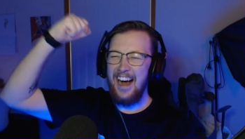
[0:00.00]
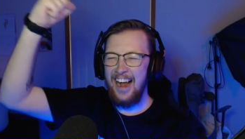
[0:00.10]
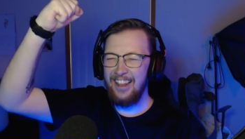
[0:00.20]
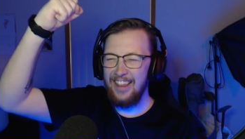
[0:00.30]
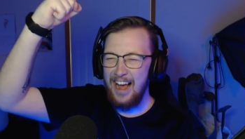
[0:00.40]

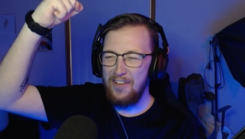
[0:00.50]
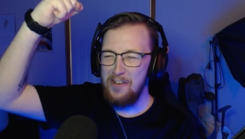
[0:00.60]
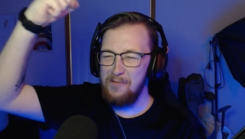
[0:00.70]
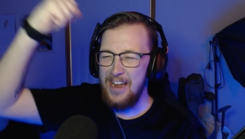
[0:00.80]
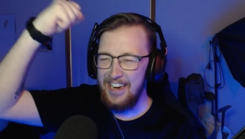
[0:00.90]
I love
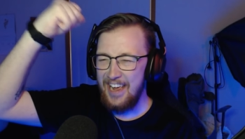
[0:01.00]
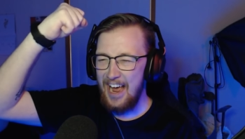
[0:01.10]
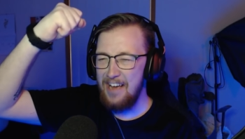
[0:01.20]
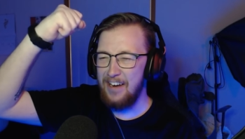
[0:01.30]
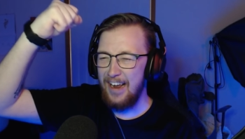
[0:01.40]
it when
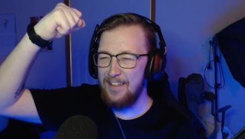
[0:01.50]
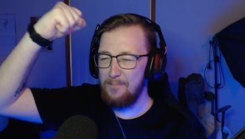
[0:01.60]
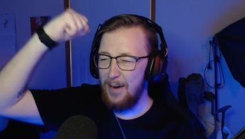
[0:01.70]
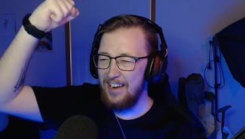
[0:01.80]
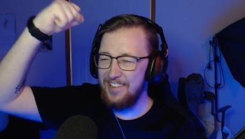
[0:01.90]
Gail gets
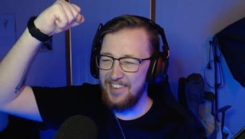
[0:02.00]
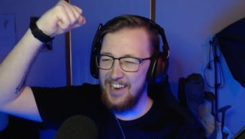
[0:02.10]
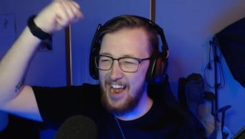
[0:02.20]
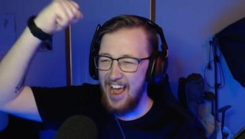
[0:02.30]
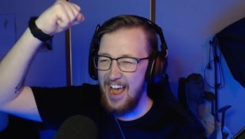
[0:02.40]
punched
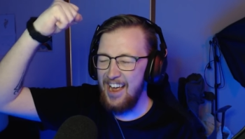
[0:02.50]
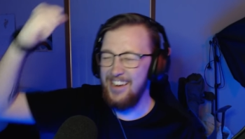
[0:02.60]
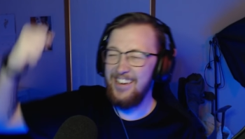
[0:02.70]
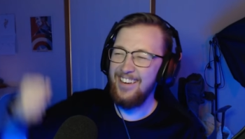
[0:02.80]
in the head!